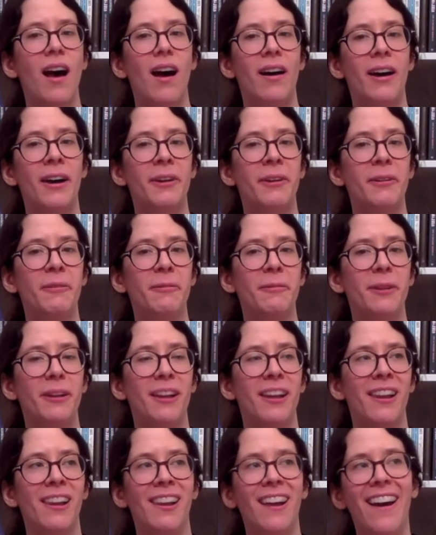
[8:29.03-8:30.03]
I don't
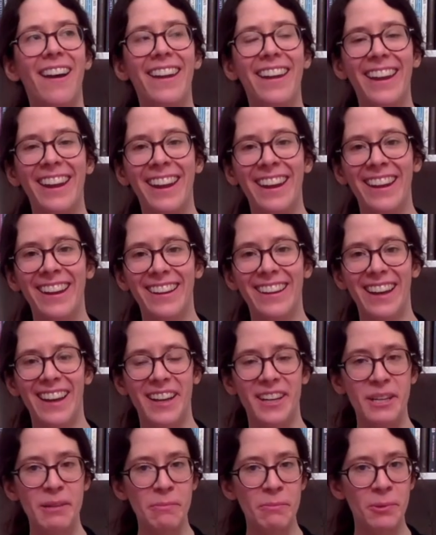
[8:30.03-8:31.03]
like
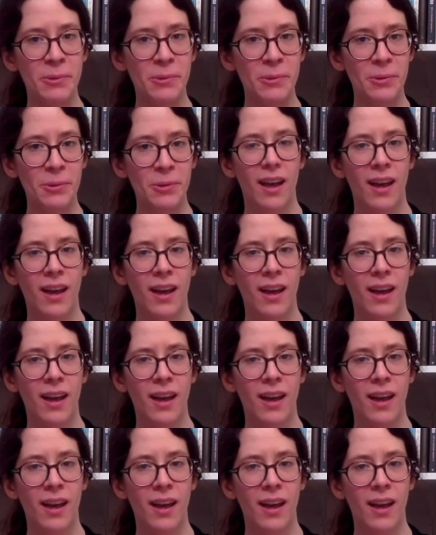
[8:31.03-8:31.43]
anymore.